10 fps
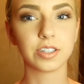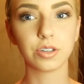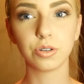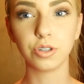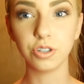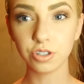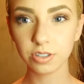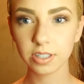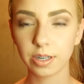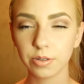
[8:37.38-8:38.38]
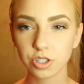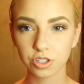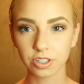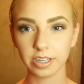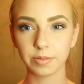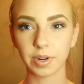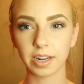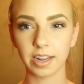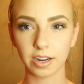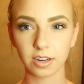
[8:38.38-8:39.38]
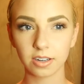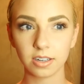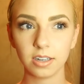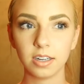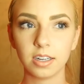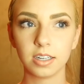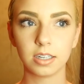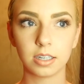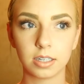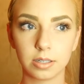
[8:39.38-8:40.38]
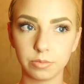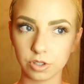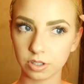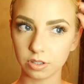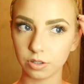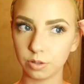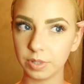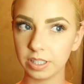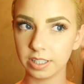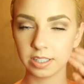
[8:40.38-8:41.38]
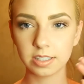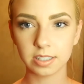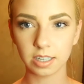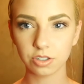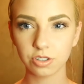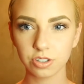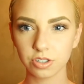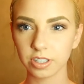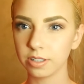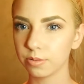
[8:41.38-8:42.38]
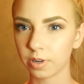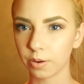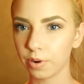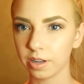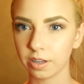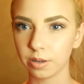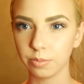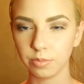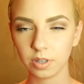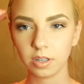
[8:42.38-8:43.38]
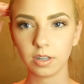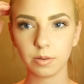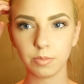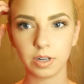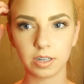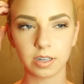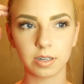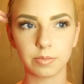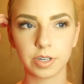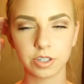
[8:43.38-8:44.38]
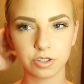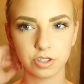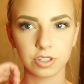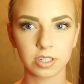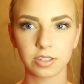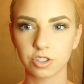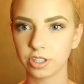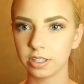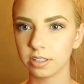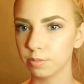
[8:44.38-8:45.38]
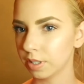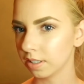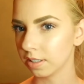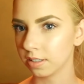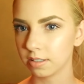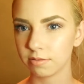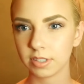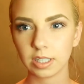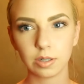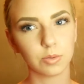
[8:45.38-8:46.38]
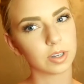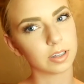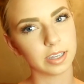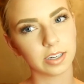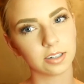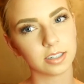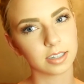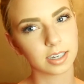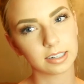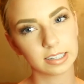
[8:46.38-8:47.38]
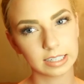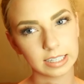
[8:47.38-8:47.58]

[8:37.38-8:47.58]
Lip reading: so usually I would straighten my hair just a little bit. It's naturally straight when I wake up, but I usually just kind of straighten it because when I lay on it, it kind of like